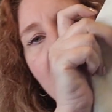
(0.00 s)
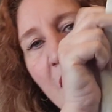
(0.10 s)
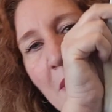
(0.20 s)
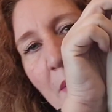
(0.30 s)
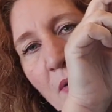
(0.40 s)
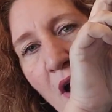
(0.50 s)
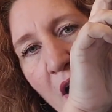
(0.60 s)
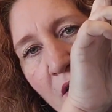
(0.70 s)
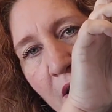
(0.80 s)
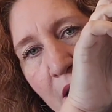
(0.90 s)
look at my
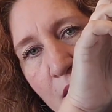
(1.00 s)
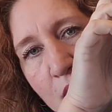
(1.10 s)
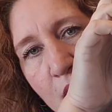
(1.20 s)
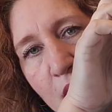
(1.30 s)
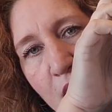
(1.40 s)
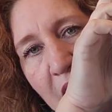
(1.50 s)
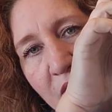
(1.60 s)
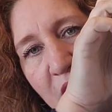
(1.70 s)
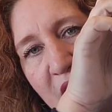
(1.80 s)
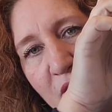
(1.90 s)
progress. And look
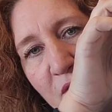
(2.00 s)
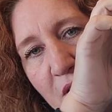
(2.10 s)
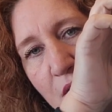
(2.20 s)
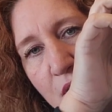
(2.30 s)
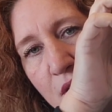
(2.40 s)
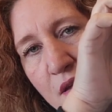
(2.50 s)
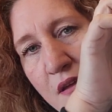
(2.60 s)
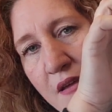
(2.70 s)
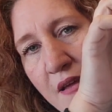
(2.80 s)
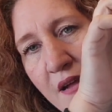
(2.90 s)
at the difference
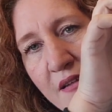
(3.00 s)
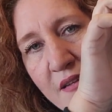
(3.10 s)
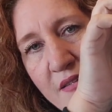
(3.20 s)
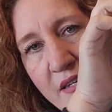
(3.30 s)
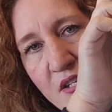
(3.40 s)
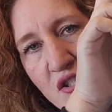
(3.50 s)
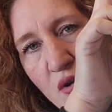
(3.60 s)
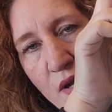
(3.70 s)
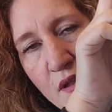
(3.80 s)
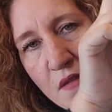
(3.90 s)
the linen
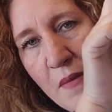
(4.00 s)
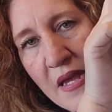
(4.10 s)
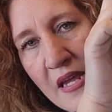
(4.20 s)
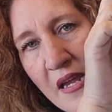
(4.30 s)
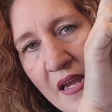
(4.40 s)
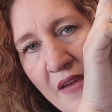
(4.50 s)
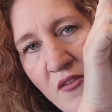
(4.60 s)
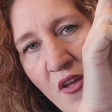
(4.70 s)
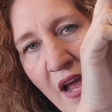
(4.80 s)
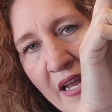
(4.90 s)
choice is making.
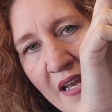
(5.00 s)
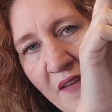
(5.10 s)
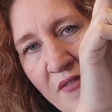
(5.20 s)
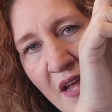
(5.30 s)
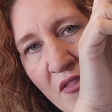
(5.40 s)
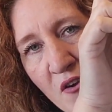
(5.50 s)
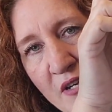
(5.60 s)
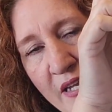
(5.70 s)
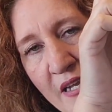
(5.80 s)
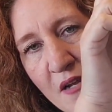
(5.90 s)
Even though I loved the other
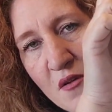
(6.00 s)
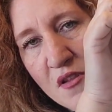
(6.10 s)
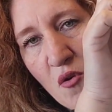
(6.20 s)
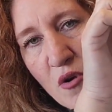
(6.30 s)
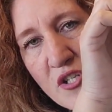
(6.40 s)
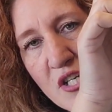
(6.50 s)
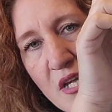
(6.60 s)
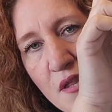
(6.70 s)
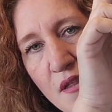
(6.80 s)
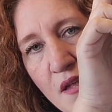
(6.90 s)
linen, it was
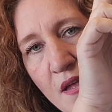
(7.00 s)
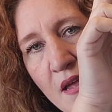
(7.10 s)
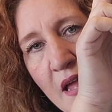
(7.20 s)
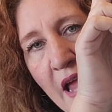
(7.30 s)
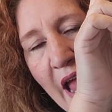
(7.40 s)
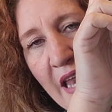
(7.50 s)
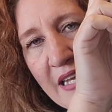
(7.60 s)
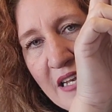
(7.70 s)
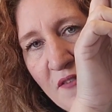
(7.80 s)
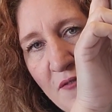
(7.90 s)
gorgeous. And
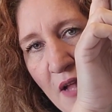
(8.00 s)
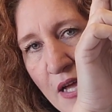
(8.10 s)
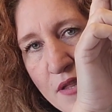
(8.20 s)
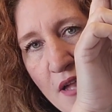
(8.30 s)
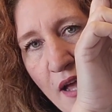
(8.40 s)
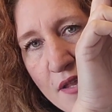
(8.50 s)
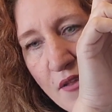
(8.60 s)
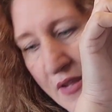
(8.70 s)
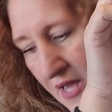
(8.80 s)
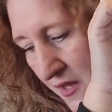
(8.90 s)
I did a floss toss
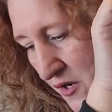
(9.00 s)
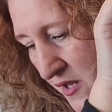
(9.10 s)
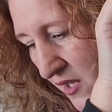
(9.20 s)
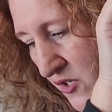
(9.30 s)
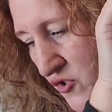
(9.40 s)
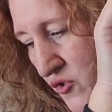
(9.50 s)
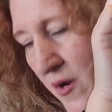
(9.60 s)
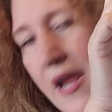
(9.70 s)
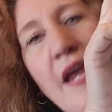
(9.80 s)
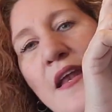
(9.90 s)
and the colors all looked
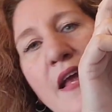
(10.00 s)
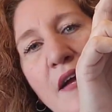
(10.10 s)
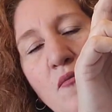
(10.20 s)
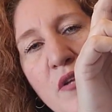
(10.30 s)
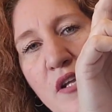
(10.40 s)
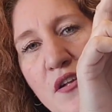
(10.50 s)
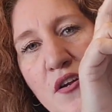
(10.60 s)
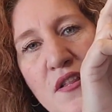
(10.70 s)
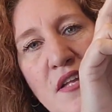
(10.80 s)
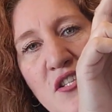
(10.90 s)
great. When you
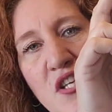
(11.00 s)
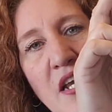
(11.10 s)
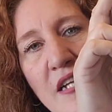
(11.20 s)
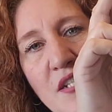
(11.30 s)
start stitching,